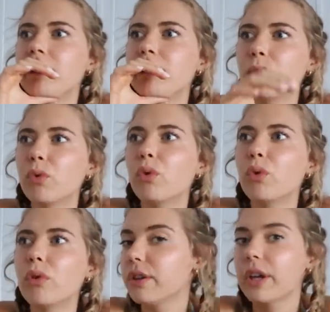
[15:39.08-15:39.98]

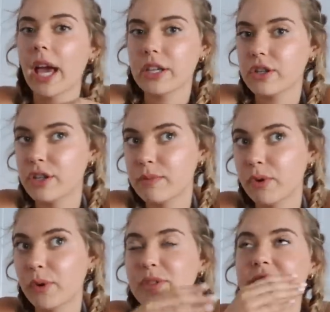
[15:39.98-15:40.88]
more location to
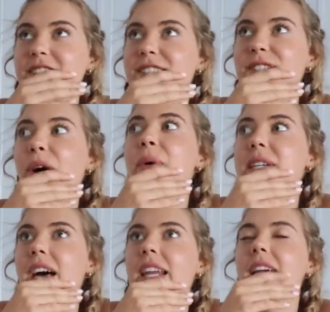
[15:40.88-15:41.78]
book, which is so
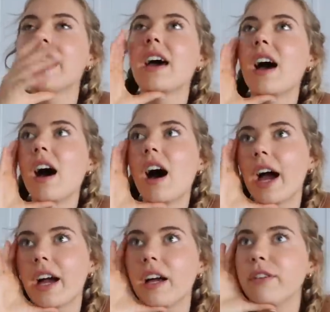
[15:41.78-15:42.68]
exciting. And
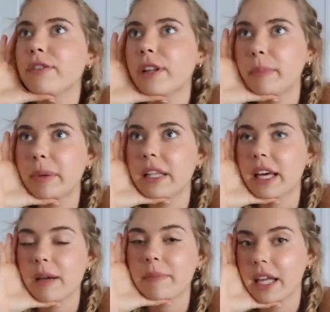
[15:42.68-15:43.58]
I kind of feel a bit
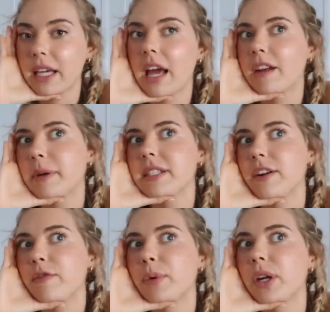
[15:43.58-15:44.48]
like I'm getting ahead of
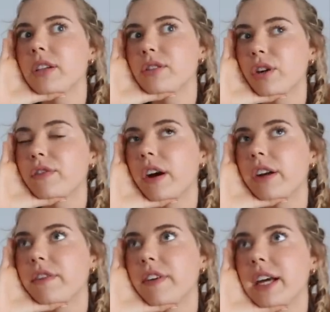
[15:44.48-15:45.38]
myself booking so far
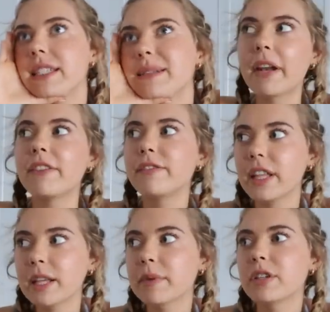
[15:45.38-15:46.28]
in advance, but I
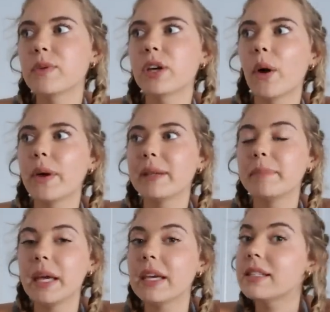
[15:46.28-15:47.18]
feel like because we're going in
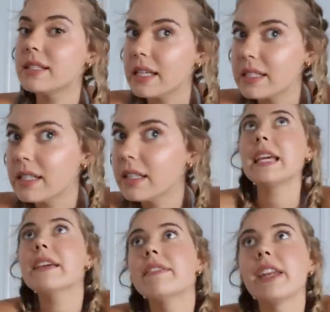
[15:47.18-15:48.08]
peak season,
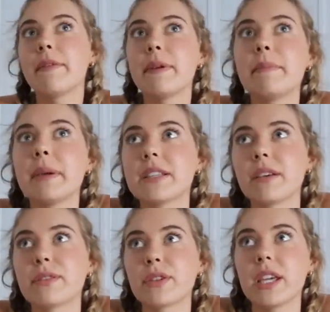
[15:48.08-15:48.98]
even Airbnbs I
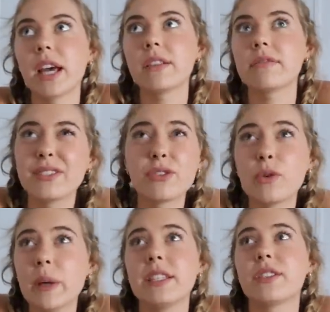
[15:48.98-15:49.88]
was looking at like
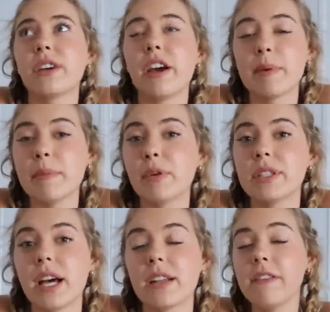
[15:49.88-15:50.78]
2 weeks ago have been
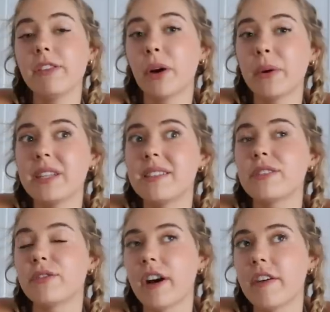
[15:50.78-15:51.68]
booked out, even though it is
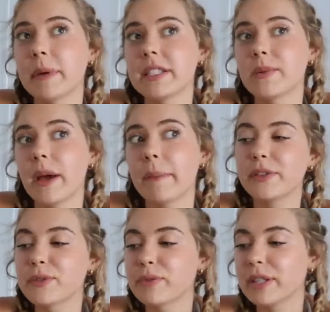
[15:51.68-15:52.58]
still 5 months away. It
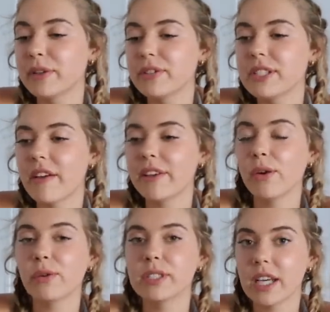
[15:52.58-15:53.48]
feels really good just having it
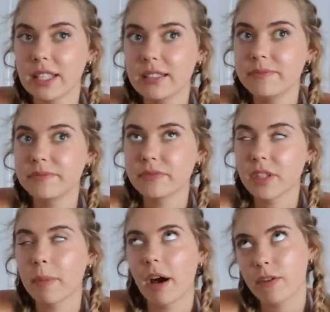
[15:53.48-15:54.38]
all done
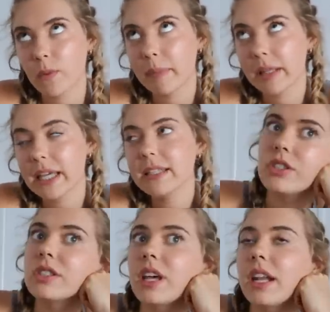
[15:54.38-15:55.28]
apart from one place.
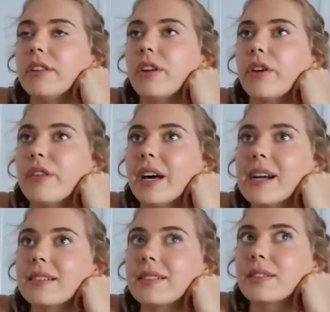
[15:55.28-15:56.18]
Just kind of know
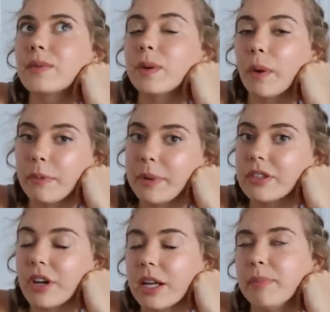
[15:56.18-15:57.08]
that we won't be
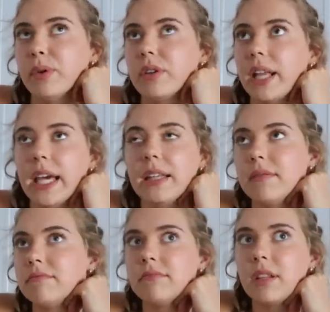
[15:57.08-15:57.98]
trying to book like
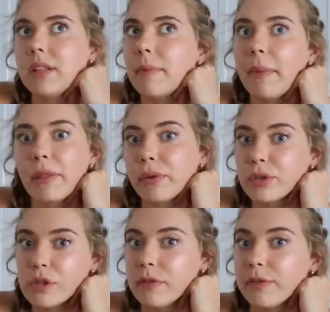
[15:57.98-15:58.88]
in a month or
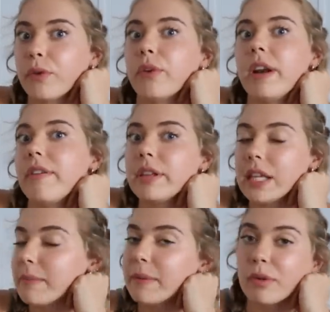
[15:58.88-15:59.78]
two before and
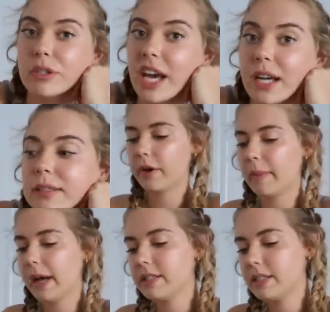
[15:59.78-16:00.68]
everything be booked out. We're
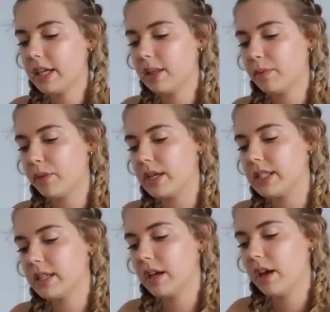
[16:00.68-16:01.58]
about to take the
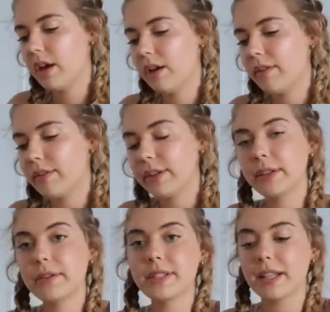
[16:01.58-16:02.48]
boys for a
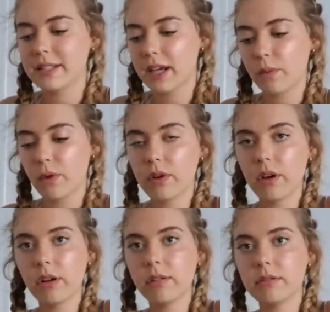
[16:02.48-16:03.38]
little sunset walk.
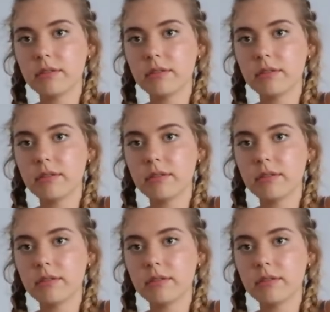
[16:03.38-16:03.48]
Oh,